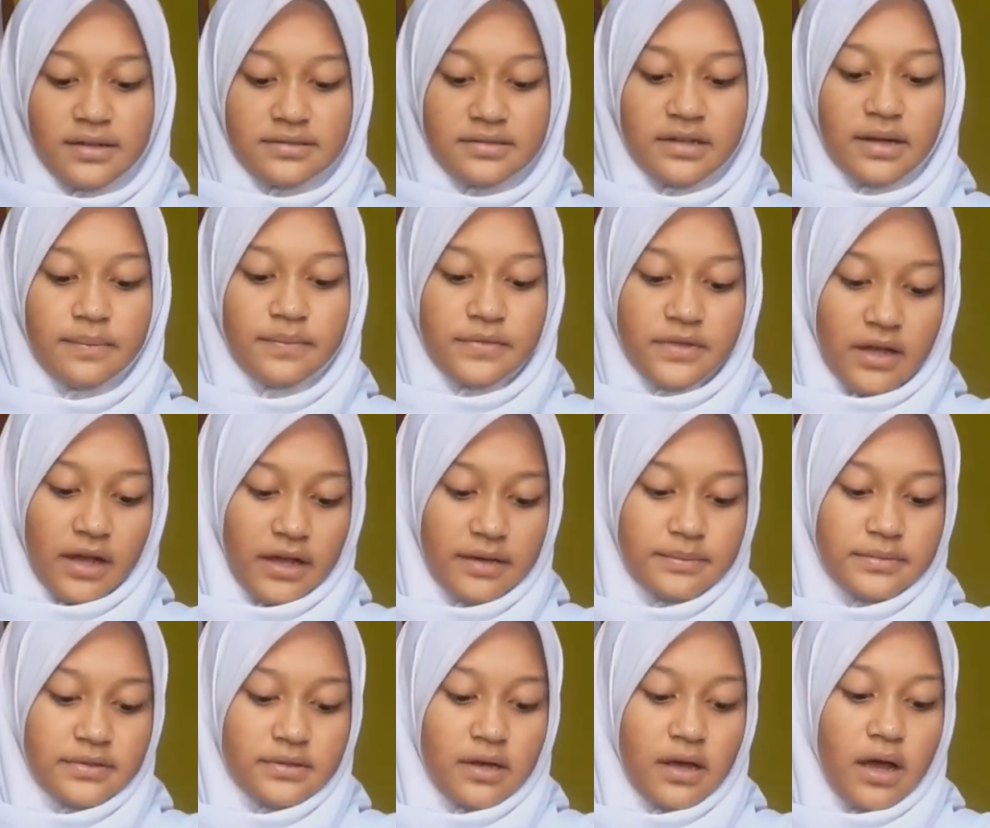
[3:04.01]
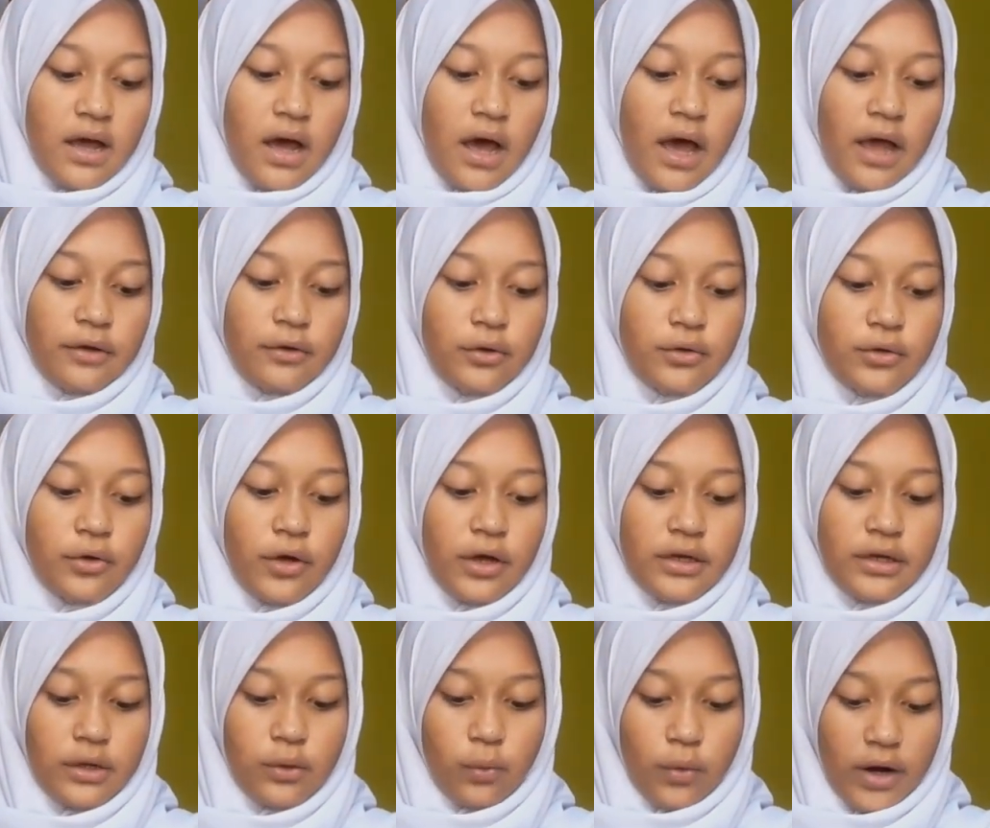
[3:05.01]
Sometimes, I don't go
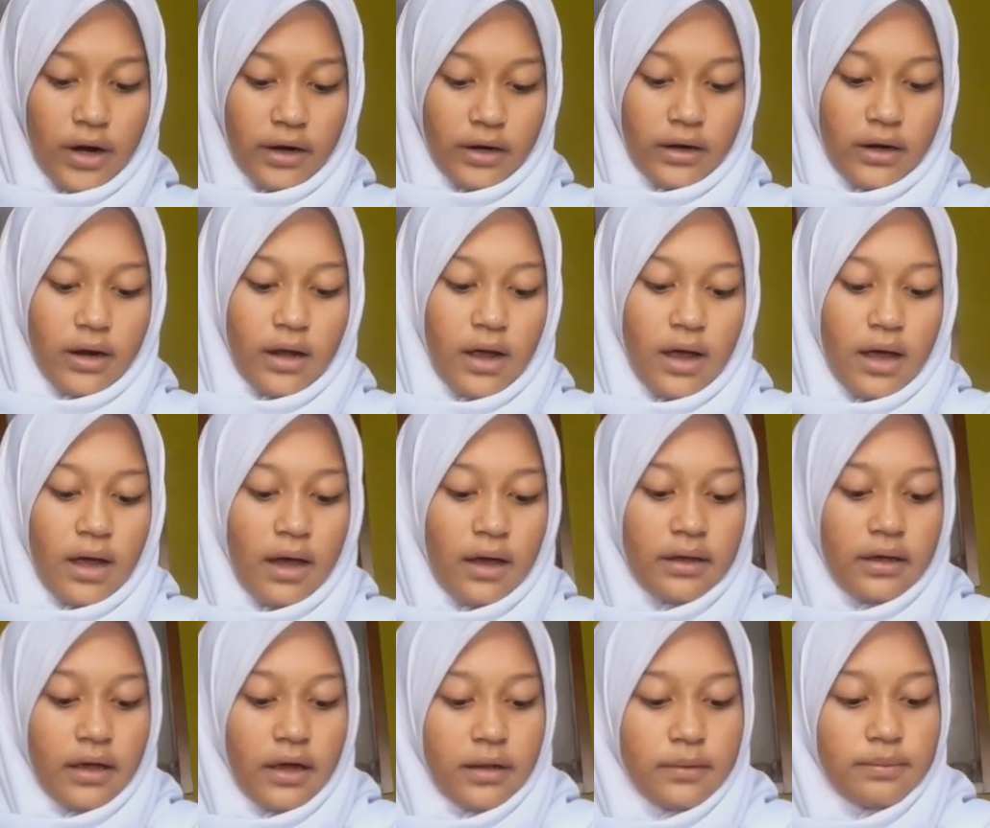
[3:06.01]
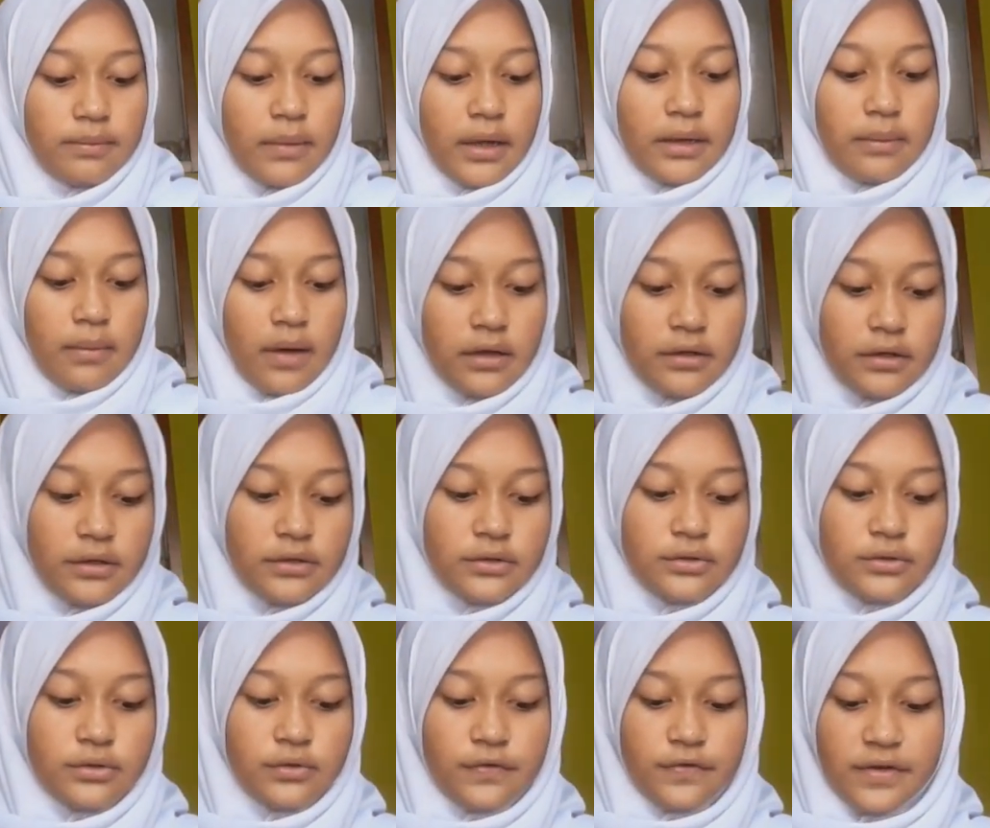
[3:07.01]
anywhere. I help my
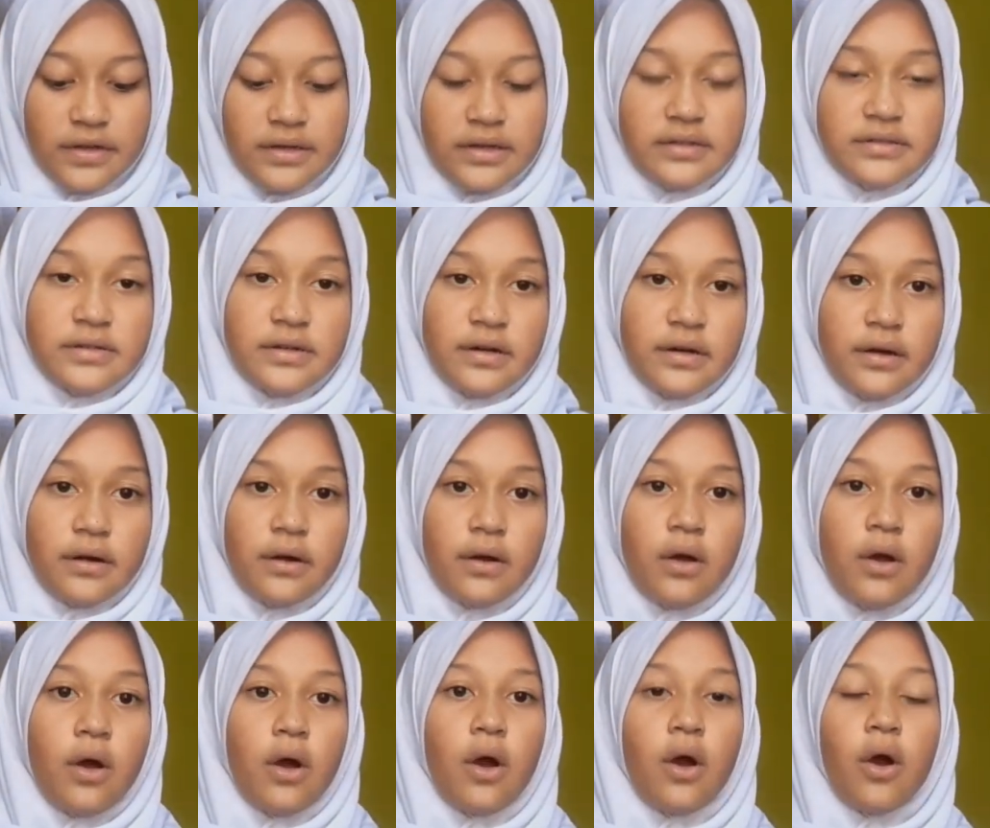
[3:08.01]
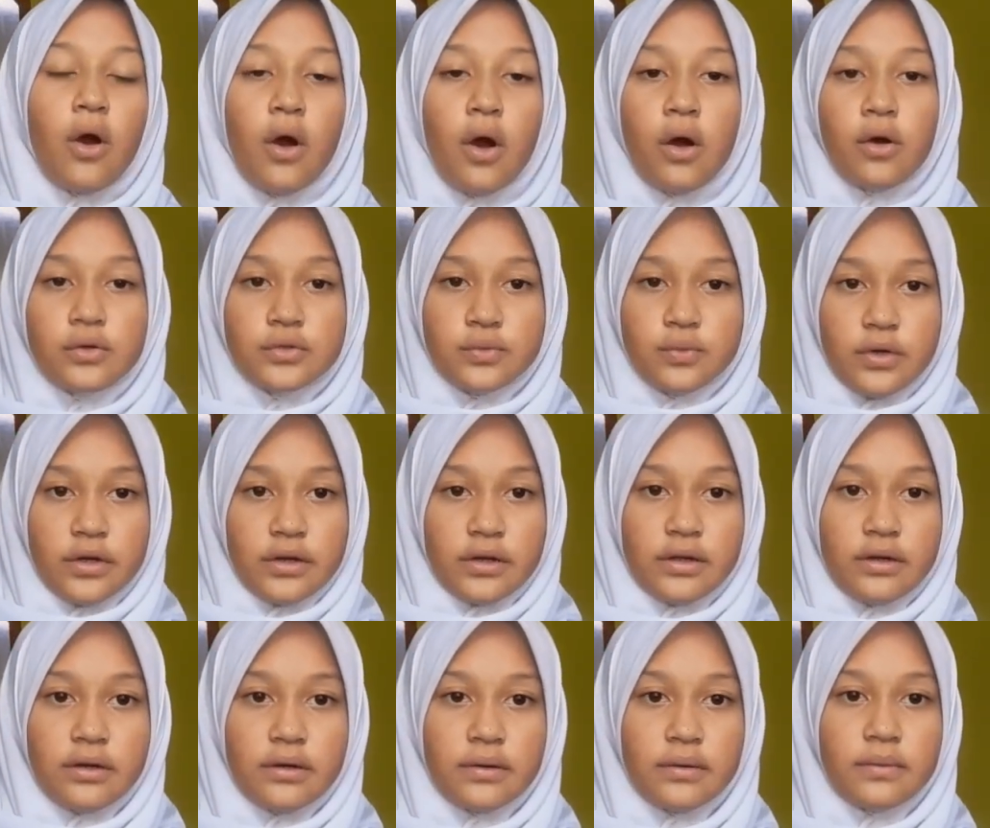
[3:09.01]
mother to finish her housework.
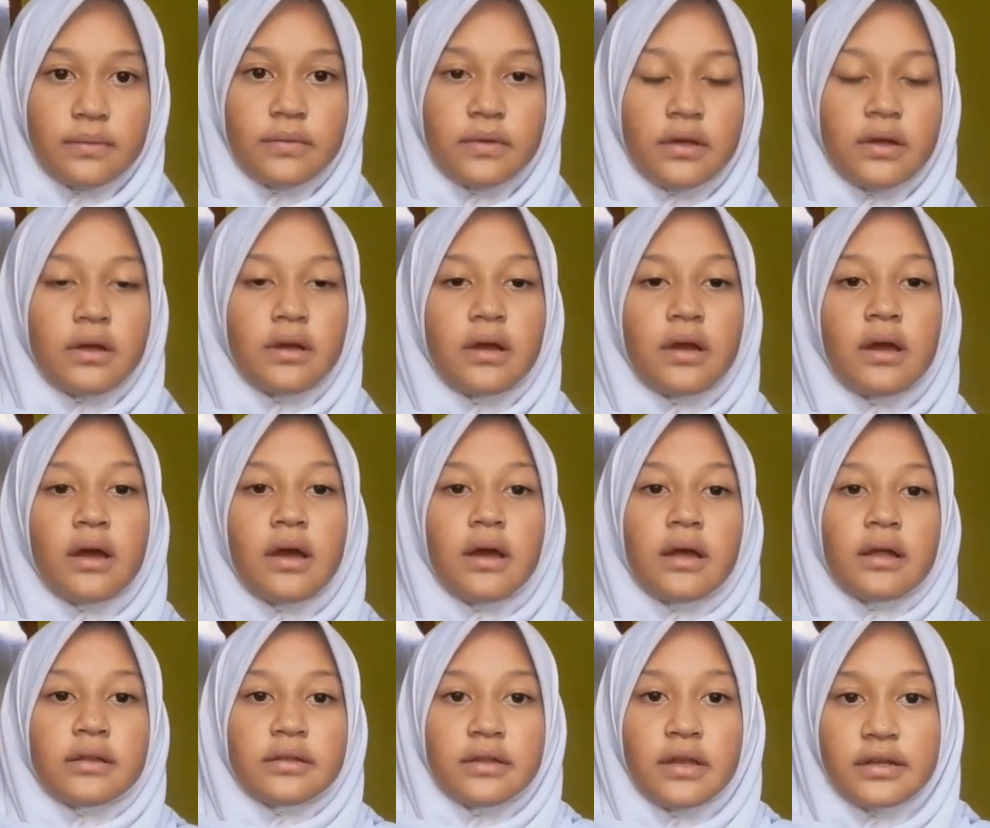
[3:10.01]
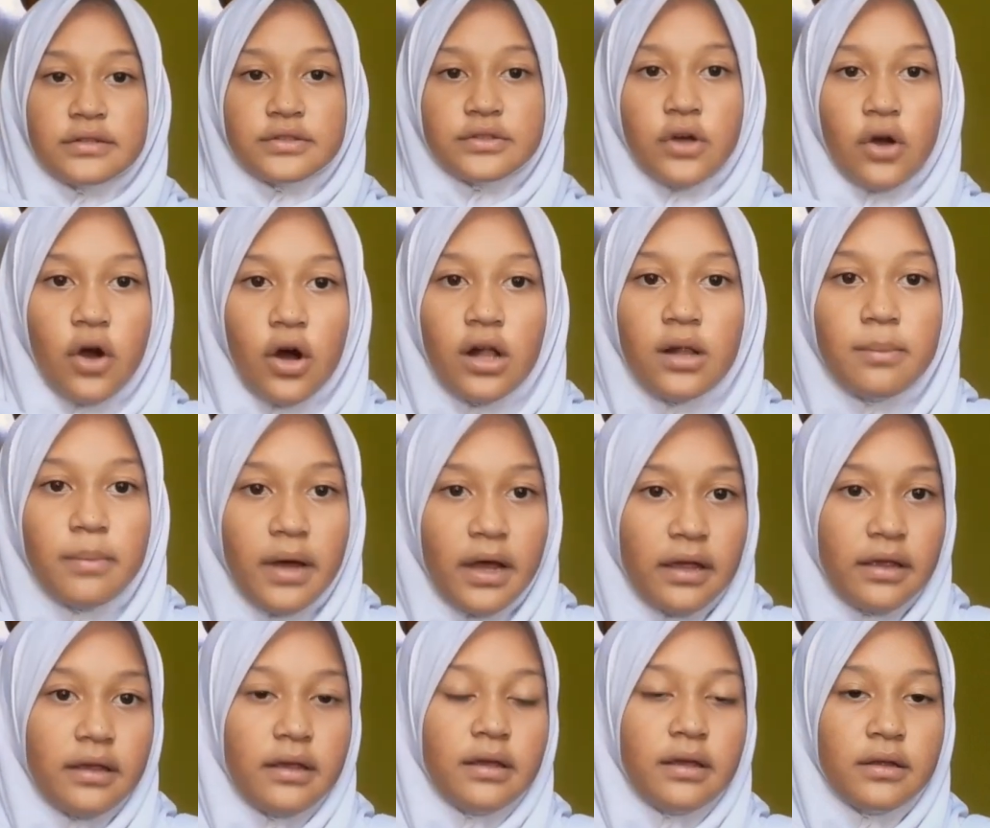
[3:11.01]
That's all
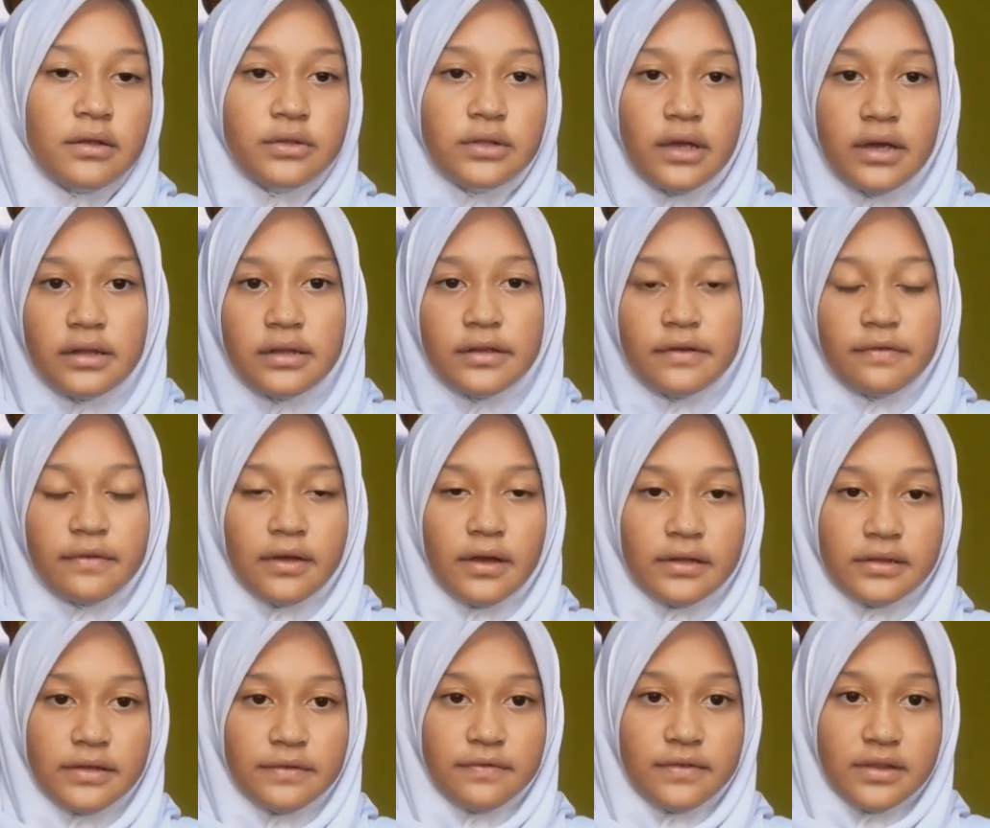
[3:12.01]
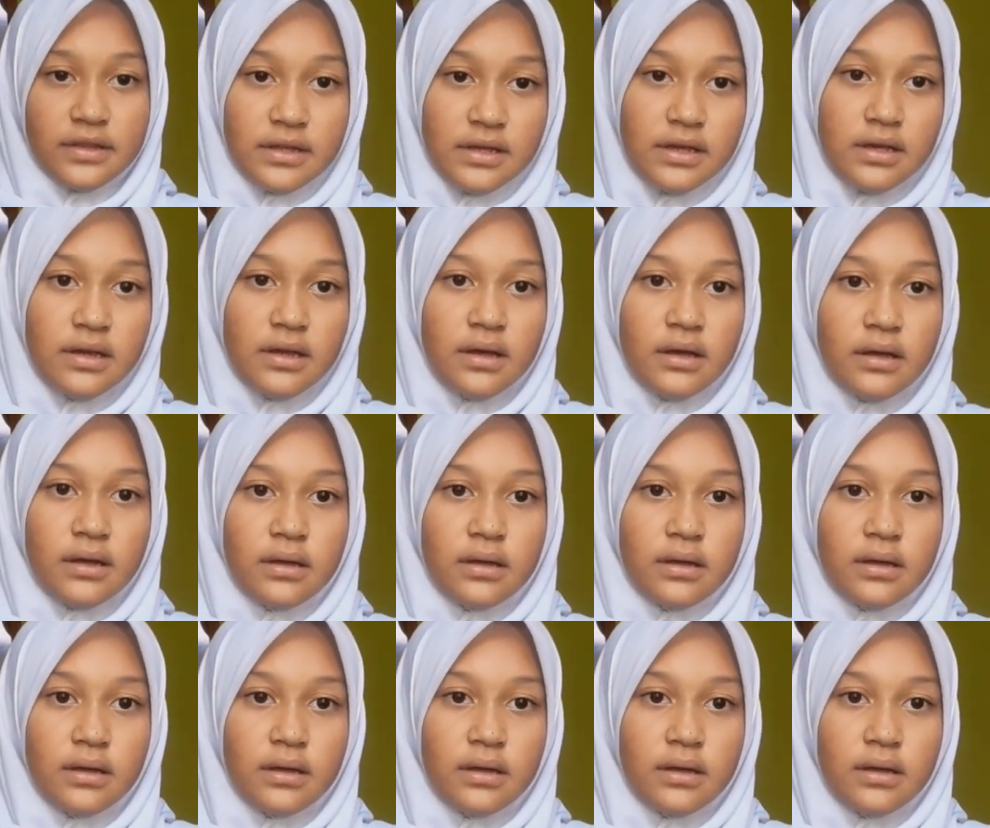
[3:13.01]
my daily activity.